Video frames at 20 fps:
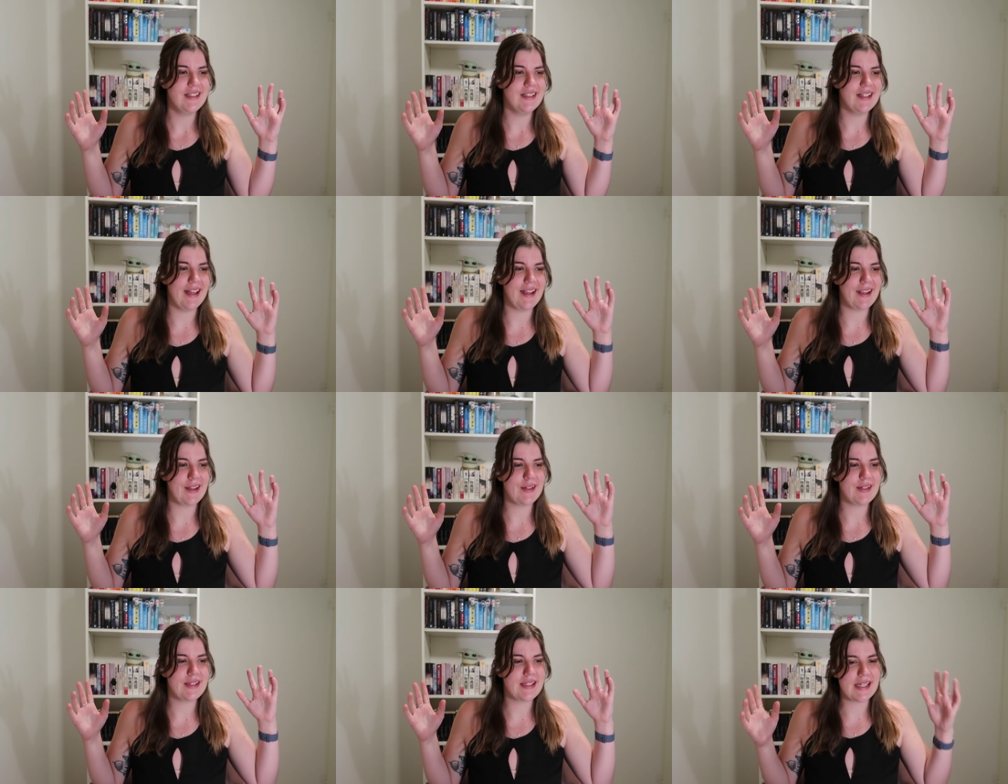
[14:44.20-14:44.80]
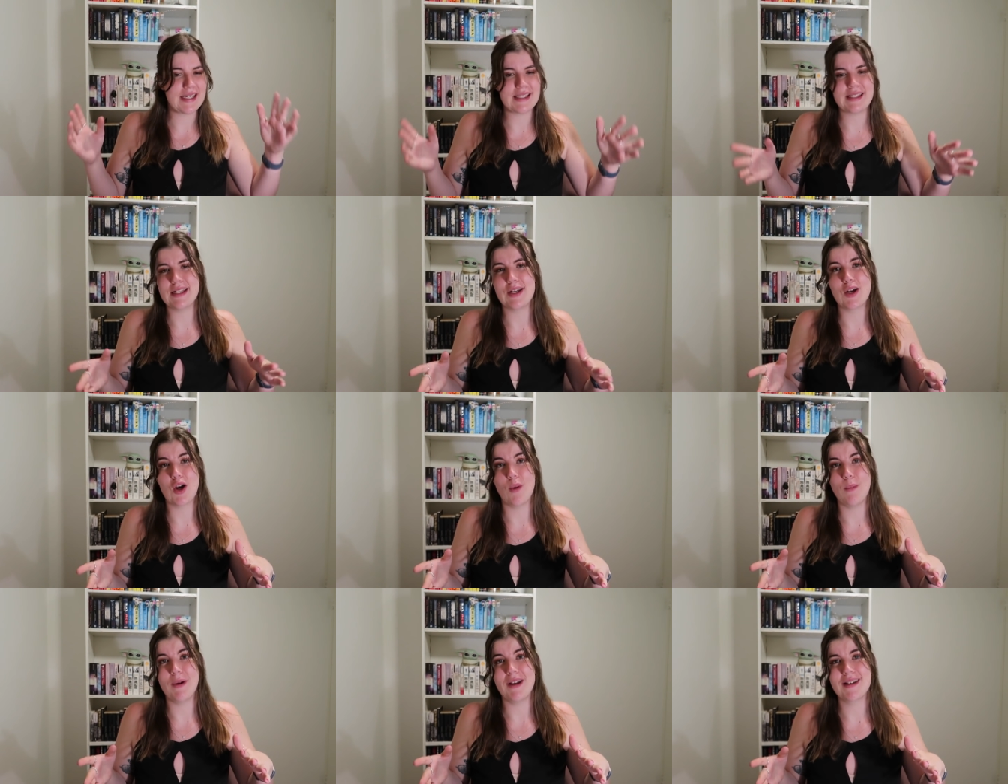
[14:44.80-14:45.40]
like DC
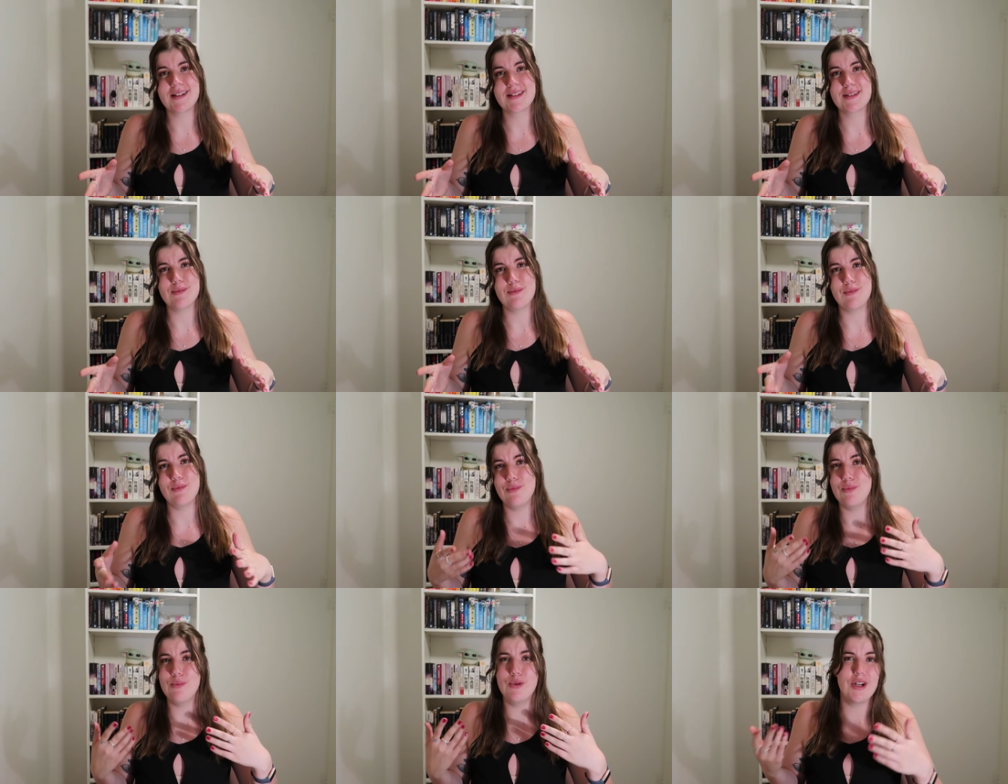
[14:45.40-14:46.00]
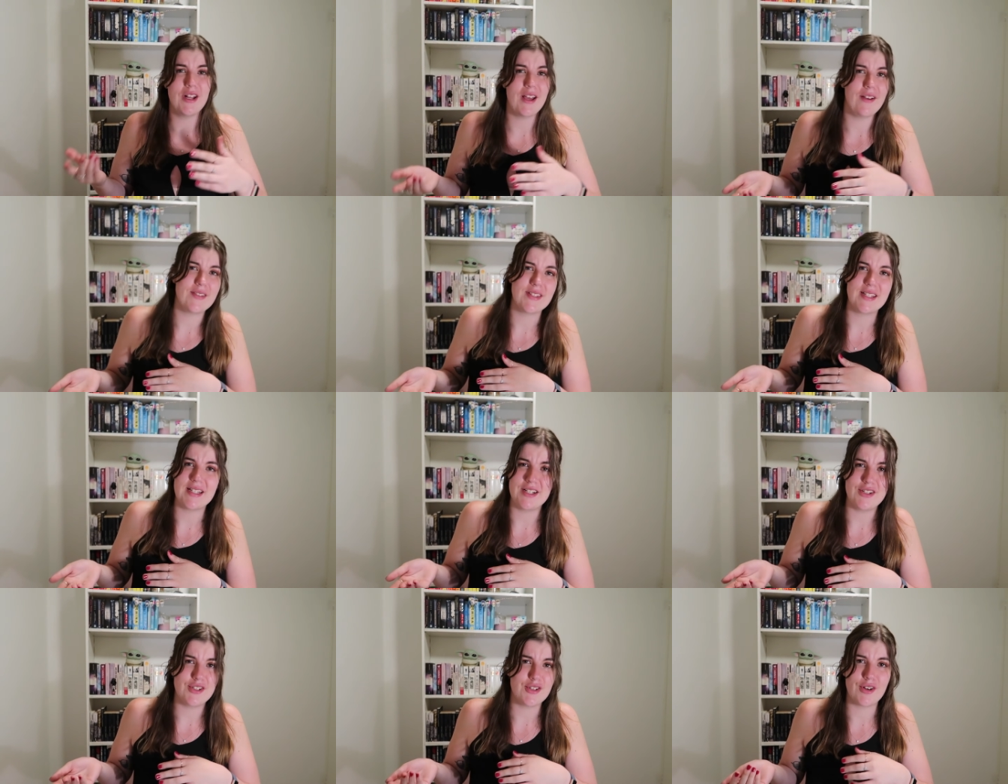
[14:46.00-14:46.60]
Comics would have
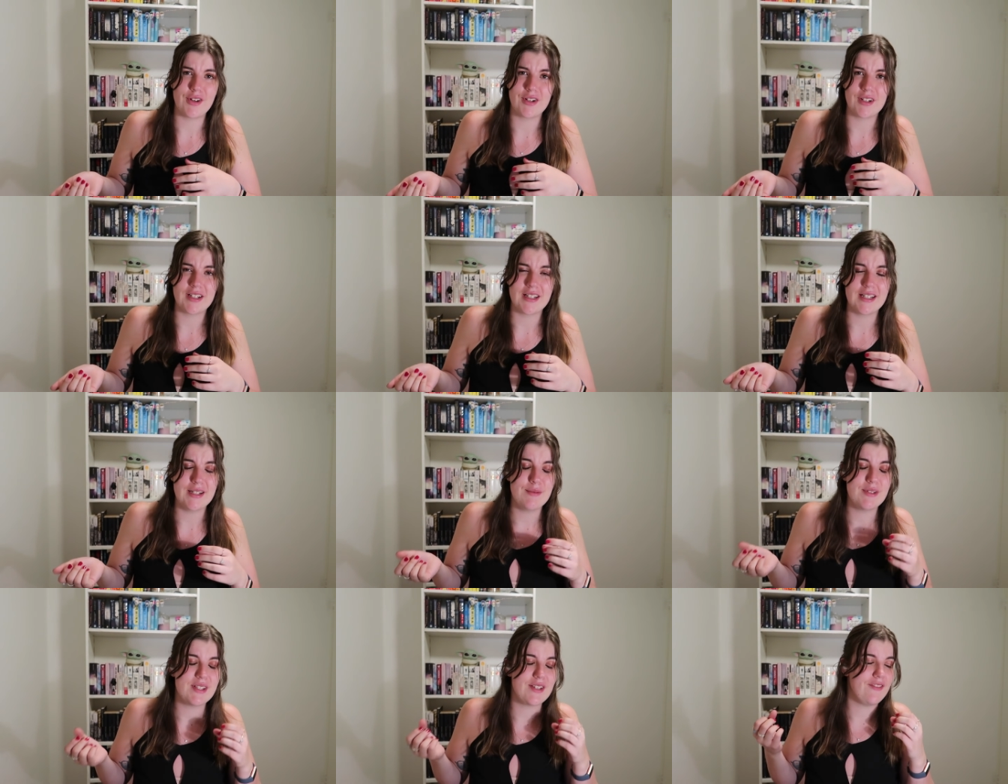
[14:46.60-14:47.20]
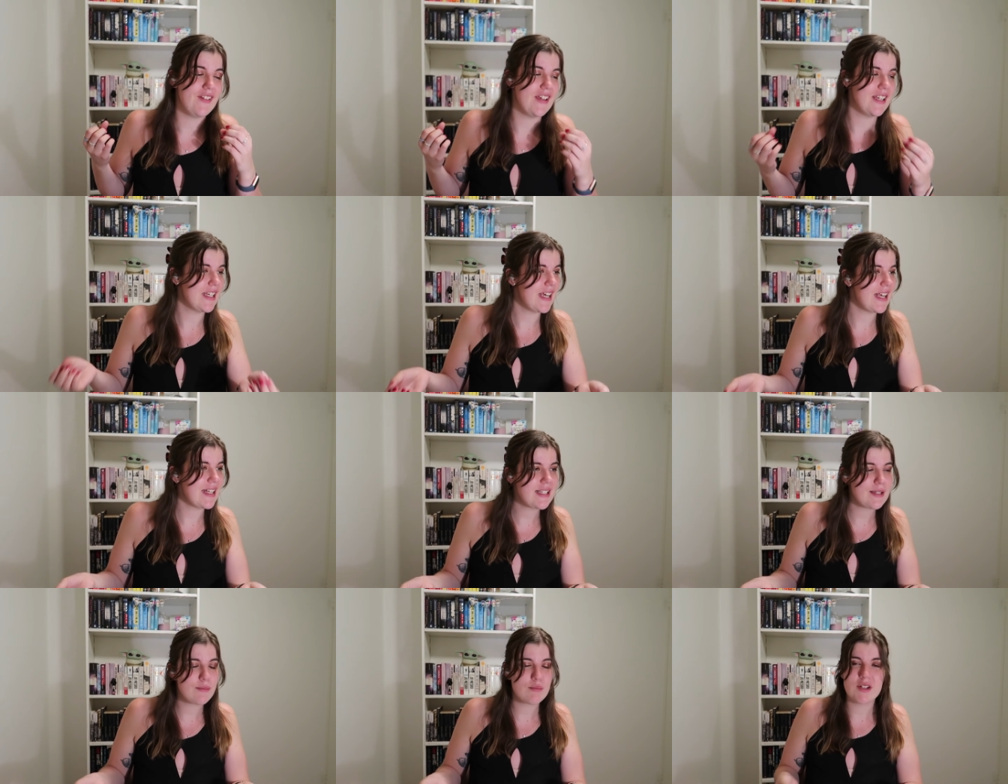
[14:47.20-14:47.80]
seen Joker. It was a
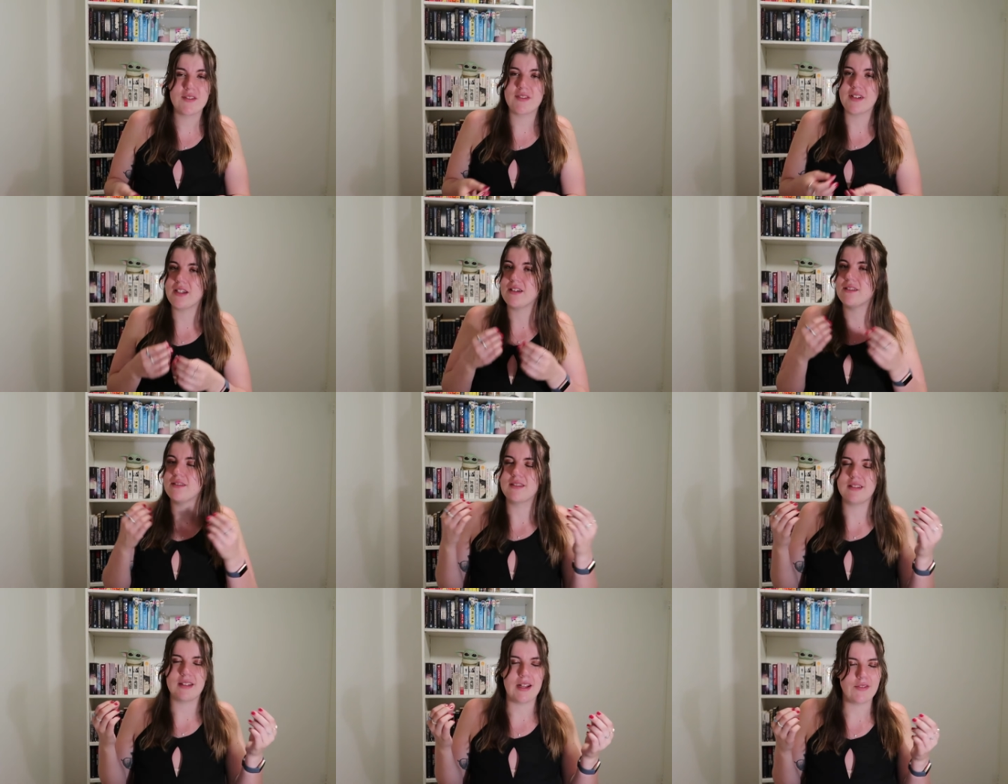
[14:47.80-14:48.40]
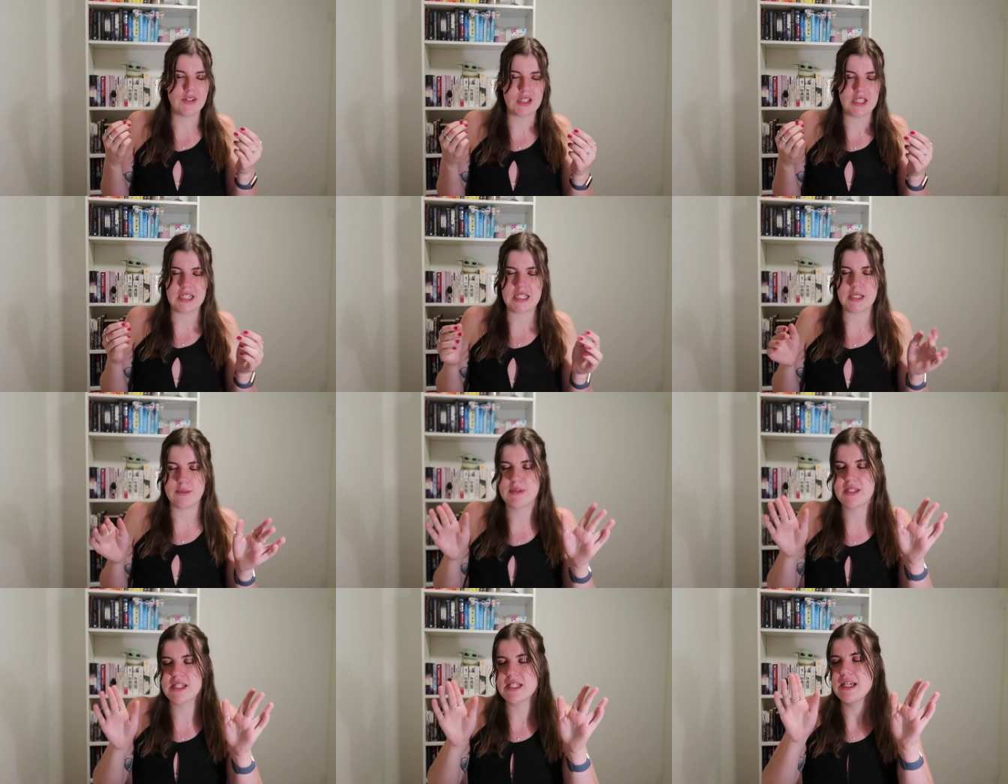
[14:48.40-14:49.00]
fantastic movie. Loved it
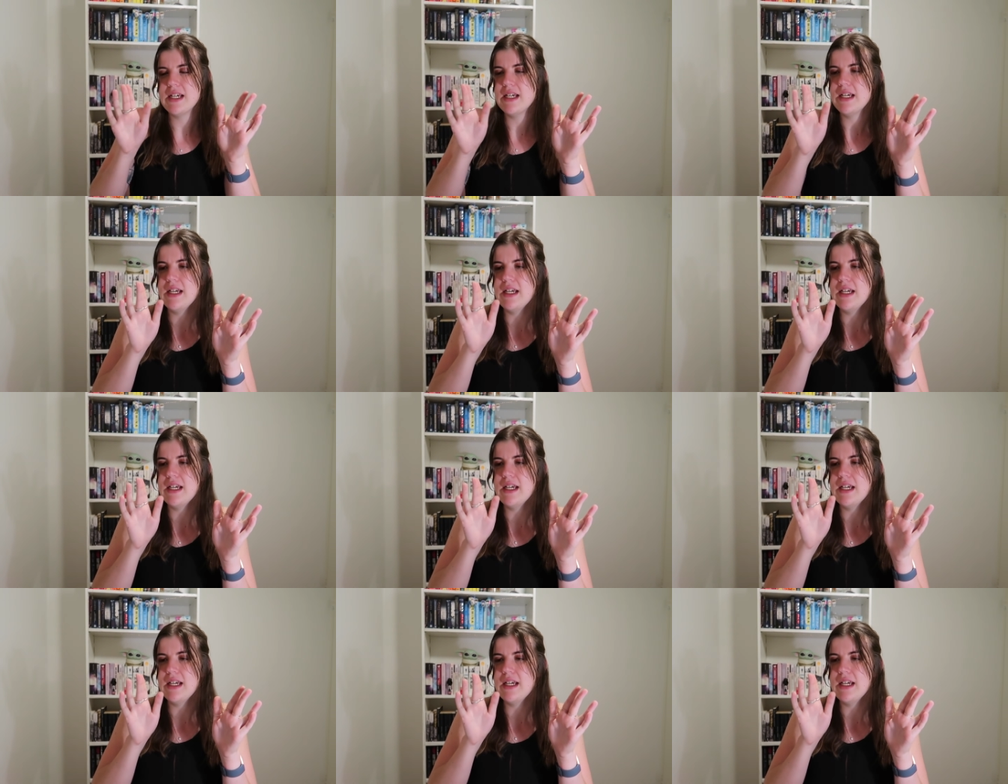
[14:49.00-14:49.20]
heaps.